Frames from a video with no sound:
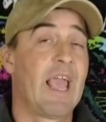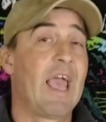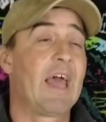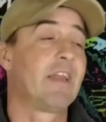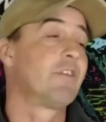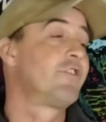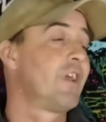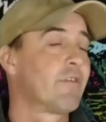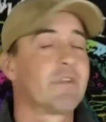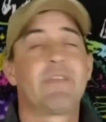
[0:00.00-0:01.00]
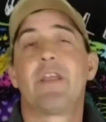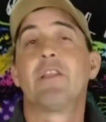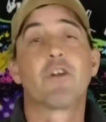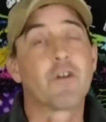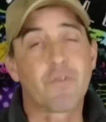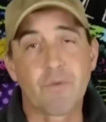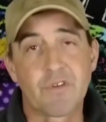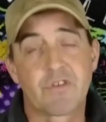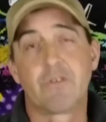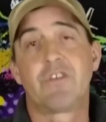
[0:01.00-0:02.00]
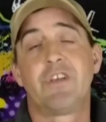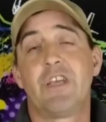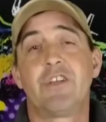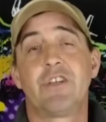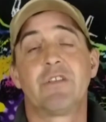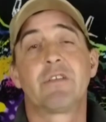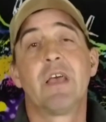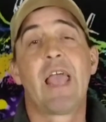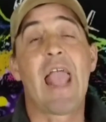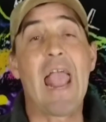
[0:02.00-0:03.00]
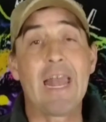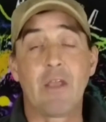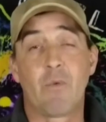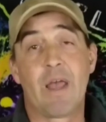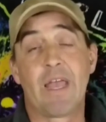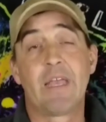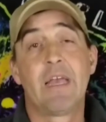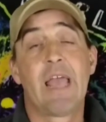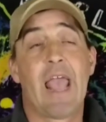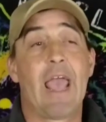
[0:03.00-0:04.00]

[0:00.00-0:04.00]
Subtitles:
and generally they learn through associations anyway,